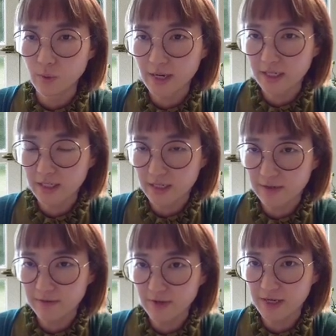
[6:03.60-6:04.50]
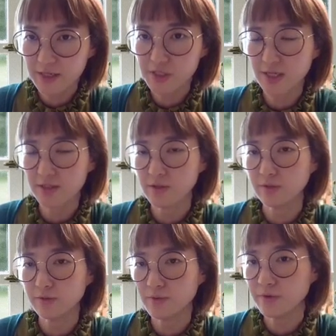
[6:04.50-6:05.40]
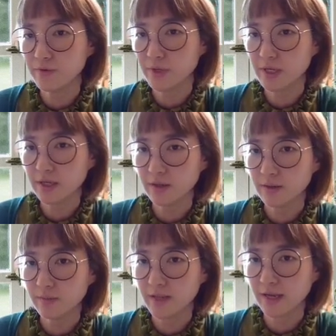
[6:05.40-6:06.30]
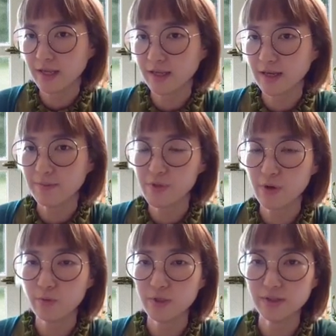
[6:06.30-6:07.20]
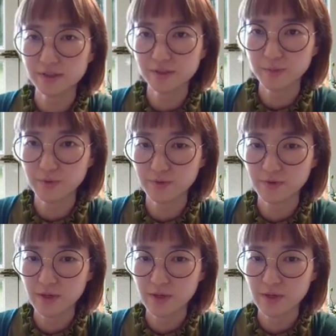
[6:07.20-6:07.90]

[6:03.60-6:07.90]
white invades at the 3-3, black can capture with this move.